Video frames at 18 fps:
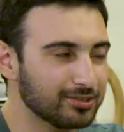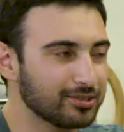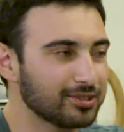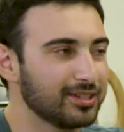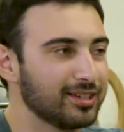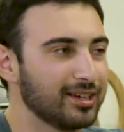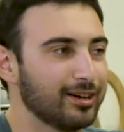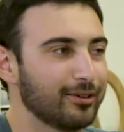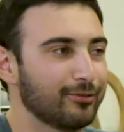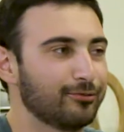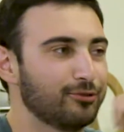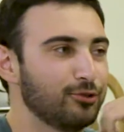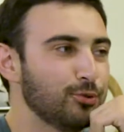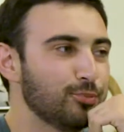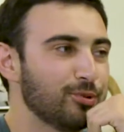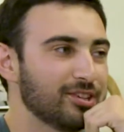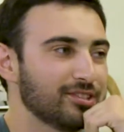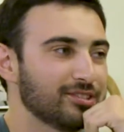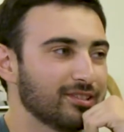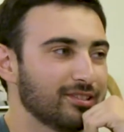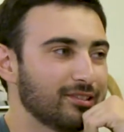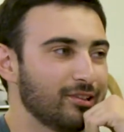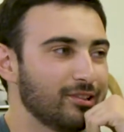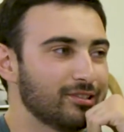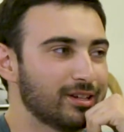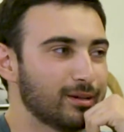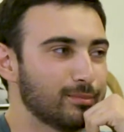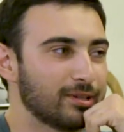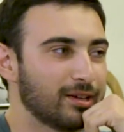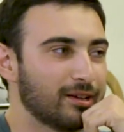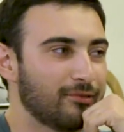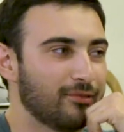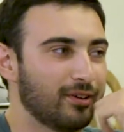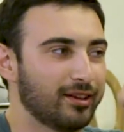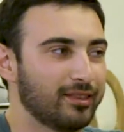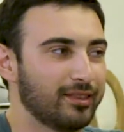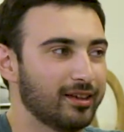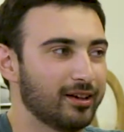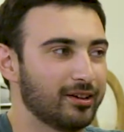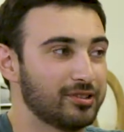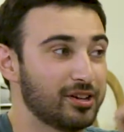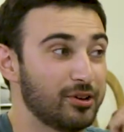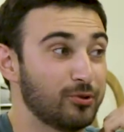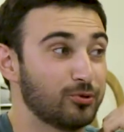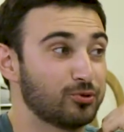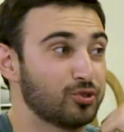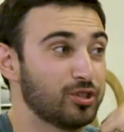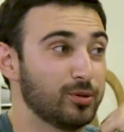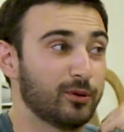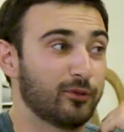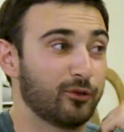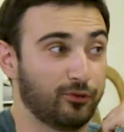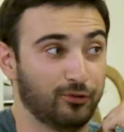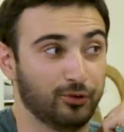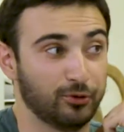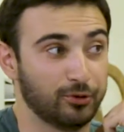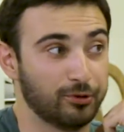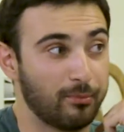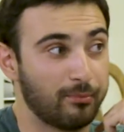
was looking at food prices. A lot of times I find that Ontario is cheaper for food.